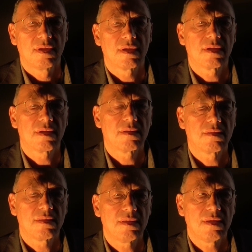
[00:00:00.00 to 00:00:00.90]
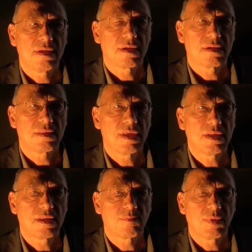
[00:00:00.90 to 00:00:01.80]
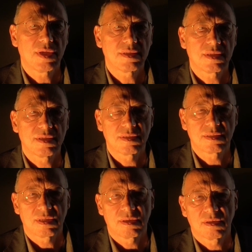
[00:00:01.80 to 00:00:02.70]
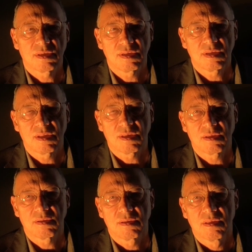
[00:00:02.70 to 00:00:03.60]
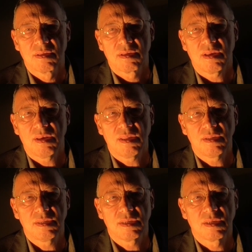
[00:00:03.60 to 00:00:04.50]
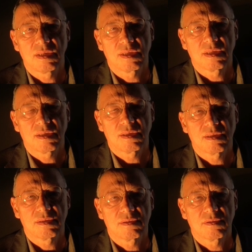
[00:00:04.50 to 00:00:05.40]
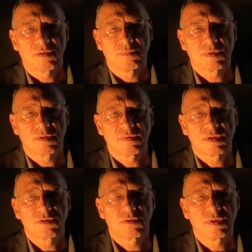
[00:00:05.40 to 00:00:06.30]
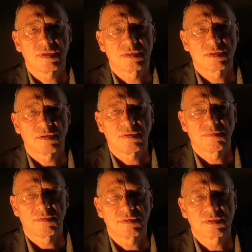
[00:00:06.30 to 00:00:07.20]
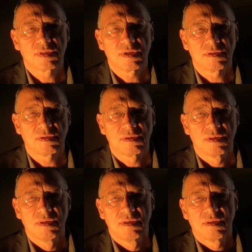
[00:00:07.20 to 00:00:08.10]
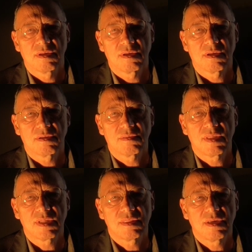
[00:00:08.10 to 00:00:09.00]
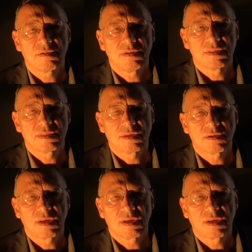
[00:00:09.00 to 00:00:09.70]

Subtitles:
the databases in leading observatories of the Sun that there is a